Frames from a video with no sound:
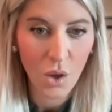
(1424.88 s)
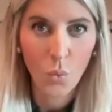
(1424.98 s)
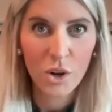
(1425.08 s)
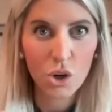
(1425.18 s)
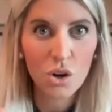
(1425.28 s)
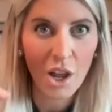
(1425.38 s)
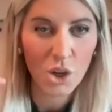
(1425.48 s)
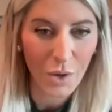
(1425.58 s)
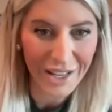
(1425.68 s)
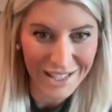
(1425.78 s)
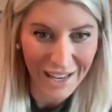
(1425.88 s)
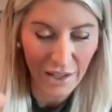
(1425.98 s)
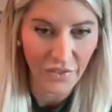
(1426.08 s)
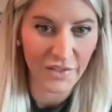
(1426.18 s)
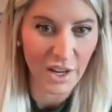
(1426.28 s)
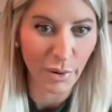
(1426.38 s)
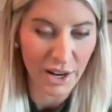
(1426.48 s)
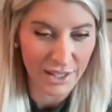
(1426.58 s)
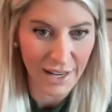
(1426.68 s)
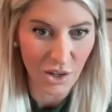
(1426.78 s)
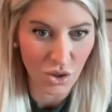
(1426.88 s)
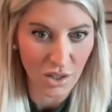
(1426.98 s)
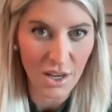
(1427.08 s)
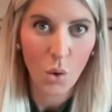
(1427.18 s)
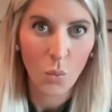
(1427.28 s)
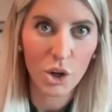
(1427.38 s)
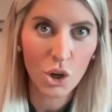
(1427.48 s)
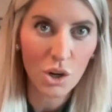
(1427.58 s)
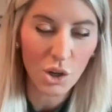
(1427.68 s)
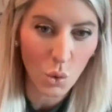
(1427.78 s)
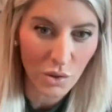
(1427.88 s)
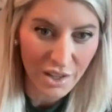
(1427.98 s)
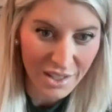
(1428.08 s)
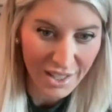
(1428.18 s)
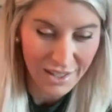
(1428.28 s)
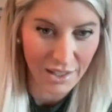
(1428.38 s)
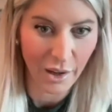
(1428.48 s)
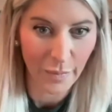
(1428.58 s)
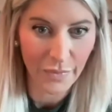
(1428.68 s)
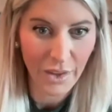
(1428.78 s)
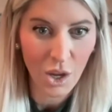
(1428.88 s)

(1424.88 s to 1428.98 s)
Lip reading: When you're not doing 10 to 15 presentations, when you're not doing the system,